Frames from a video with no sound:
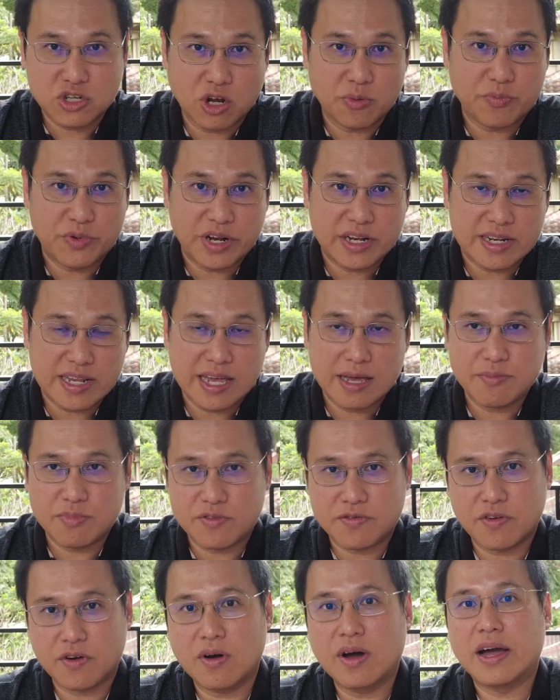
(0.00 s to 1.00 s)
short break there
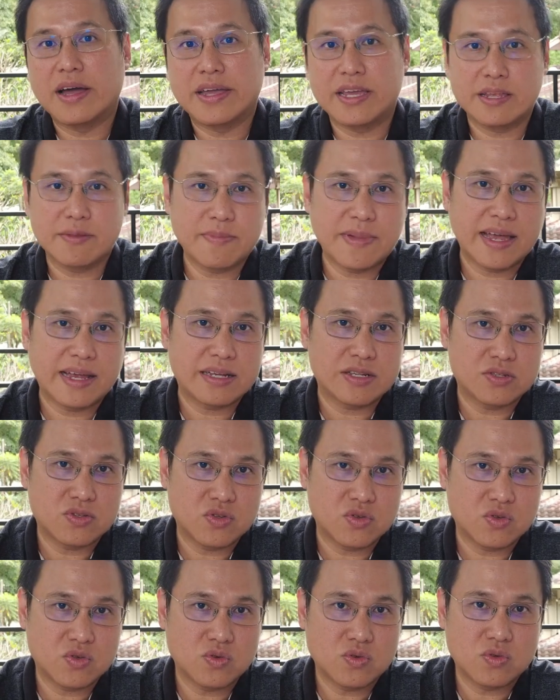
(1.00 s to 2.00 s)
before I head back
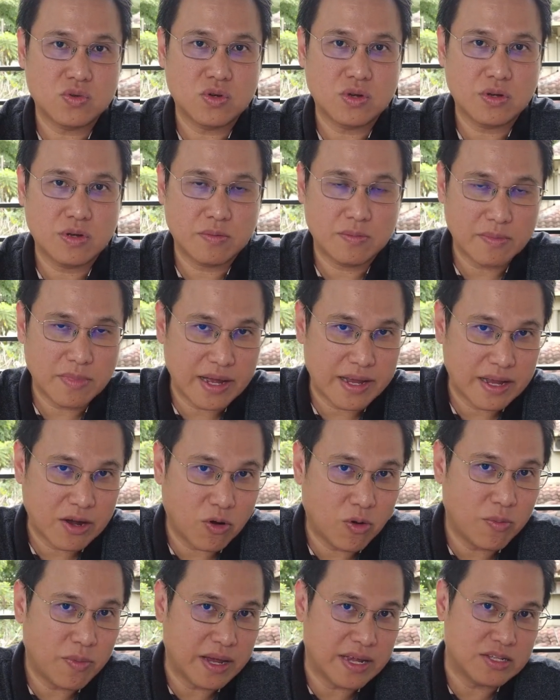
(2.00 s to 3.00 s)
to my
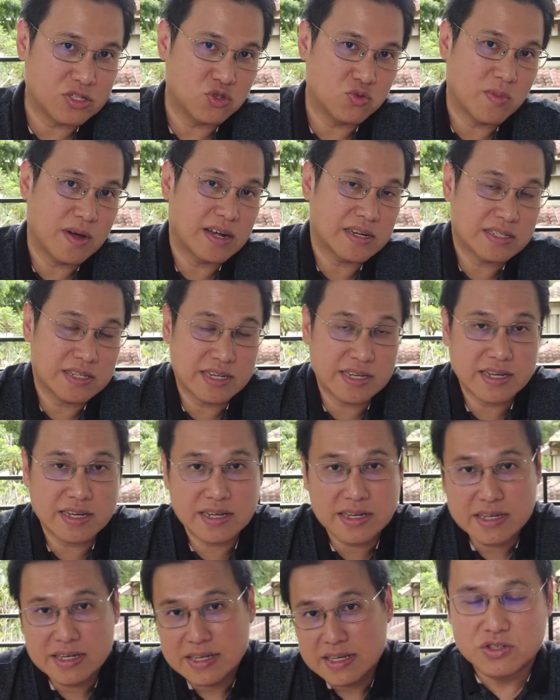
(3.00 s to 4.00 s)
home at Subang
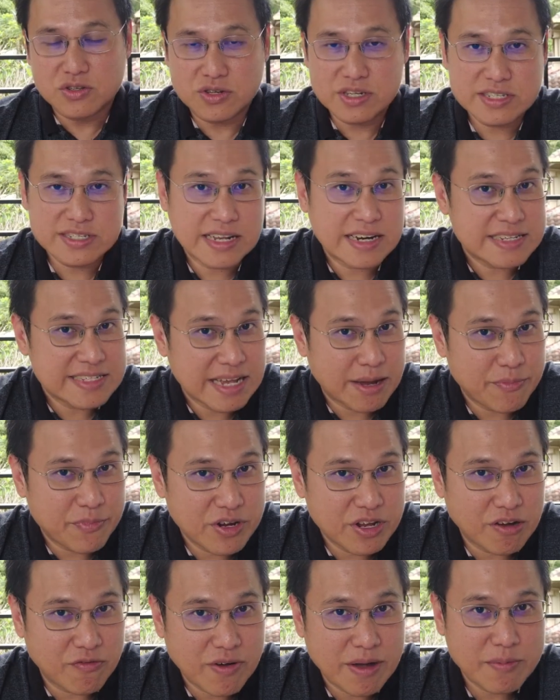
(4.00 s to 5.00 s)
Jaya. So these are the
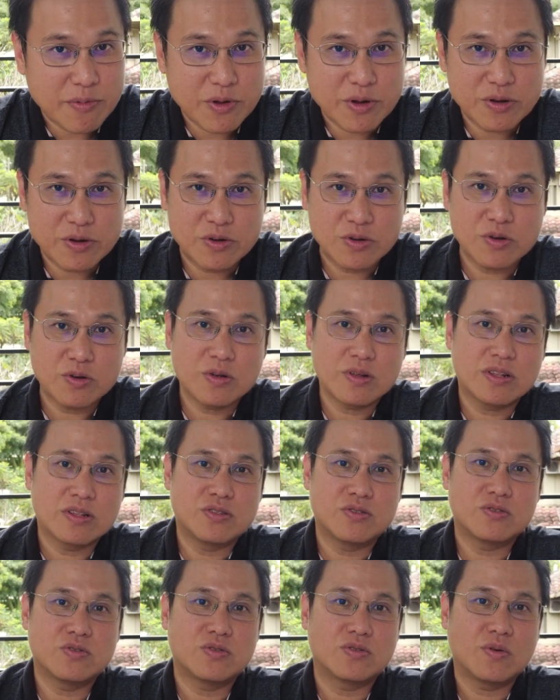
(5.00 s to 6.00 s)
summary of what I'm going to do.
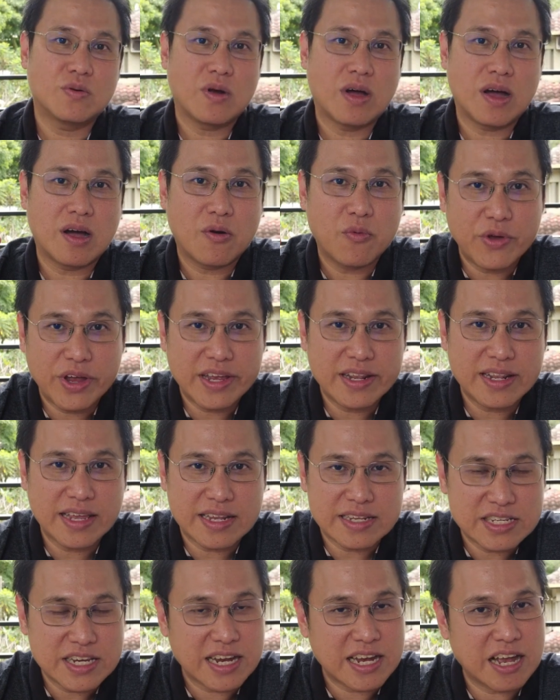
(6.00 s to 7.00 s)
Do wait
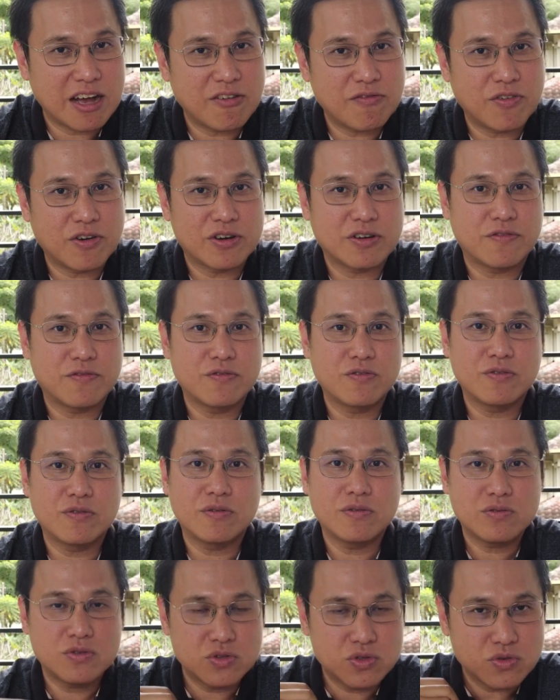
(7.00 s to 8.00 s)
and check out for the
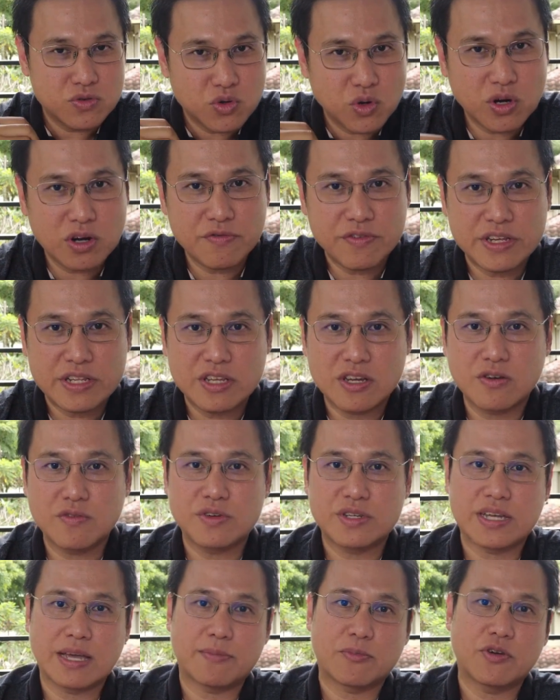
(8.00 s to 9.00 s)
full tour video,
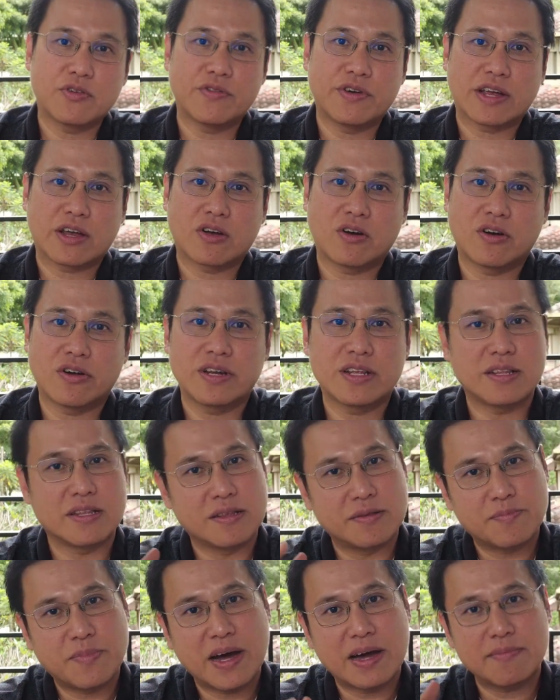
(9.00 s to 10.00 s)
which I'm going to record it
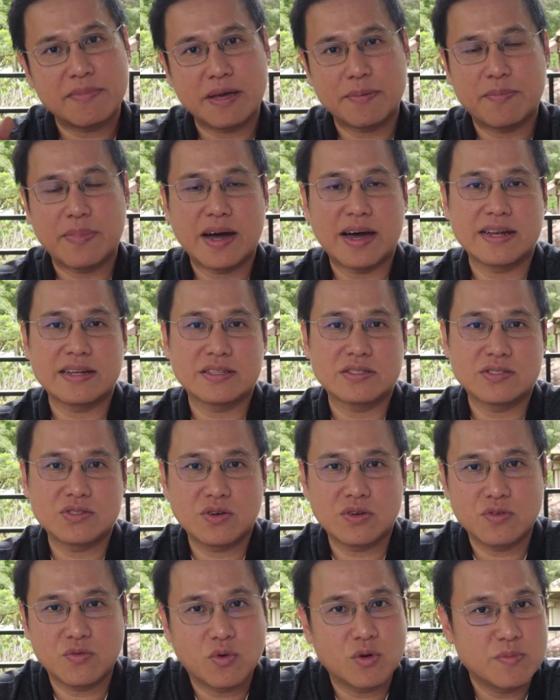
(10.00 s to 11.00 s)
in part by part,
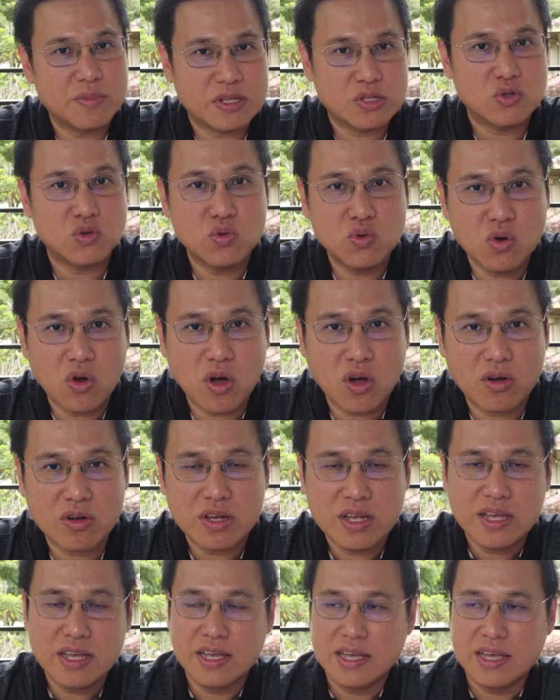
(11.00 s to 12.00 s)
so it won't be too
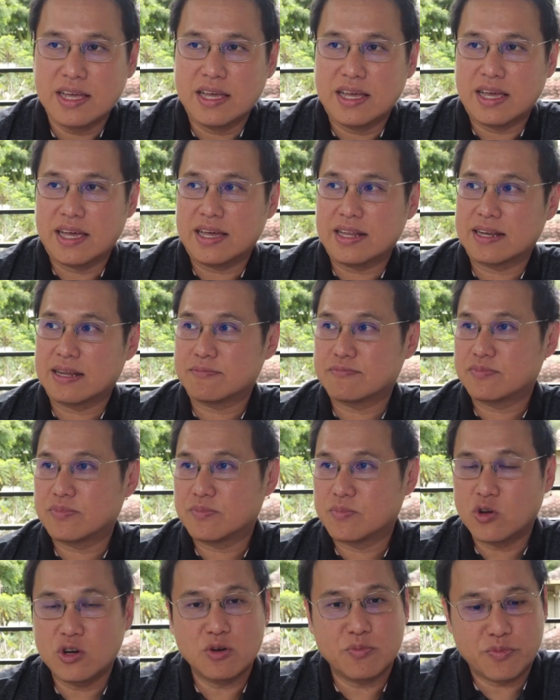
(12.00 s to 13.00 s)
long. And
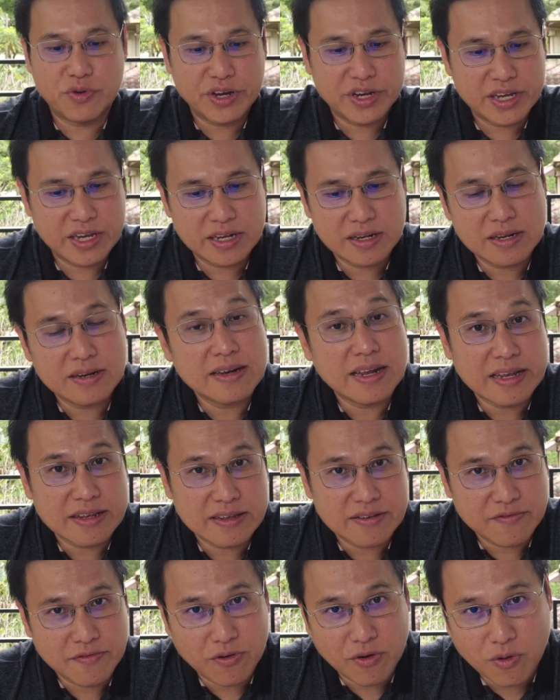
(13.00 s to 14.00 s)
I'm going to break it, like
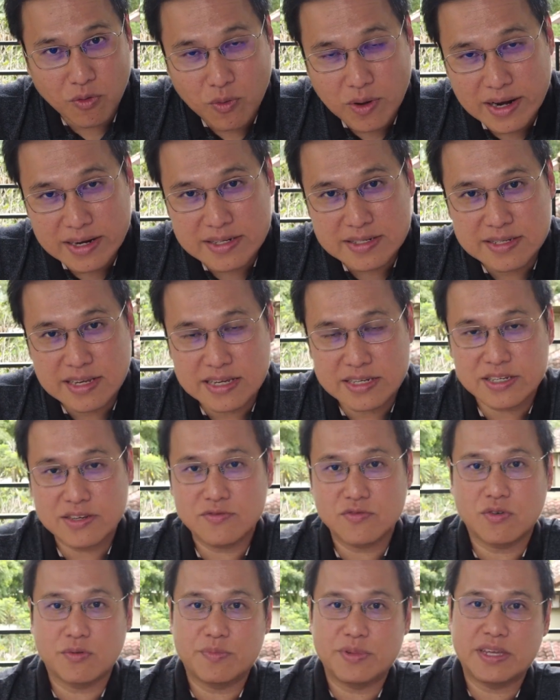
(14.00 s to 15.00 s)
for one
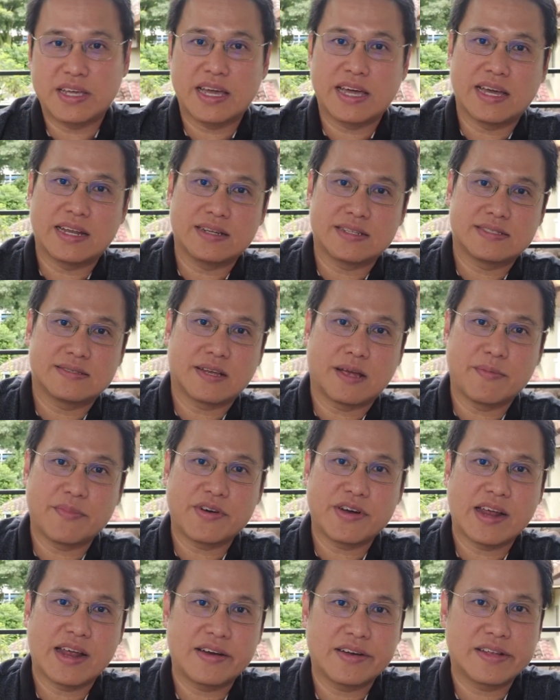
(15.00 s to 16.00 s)
session will be at
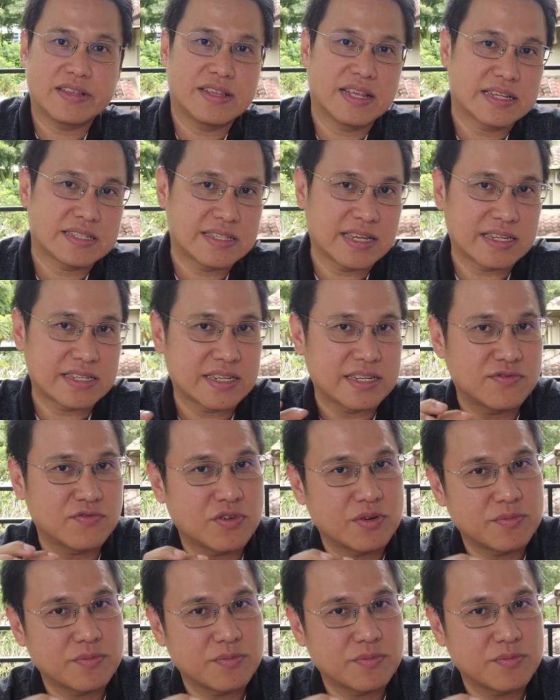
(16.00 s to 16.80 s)
Cameron Highland, next session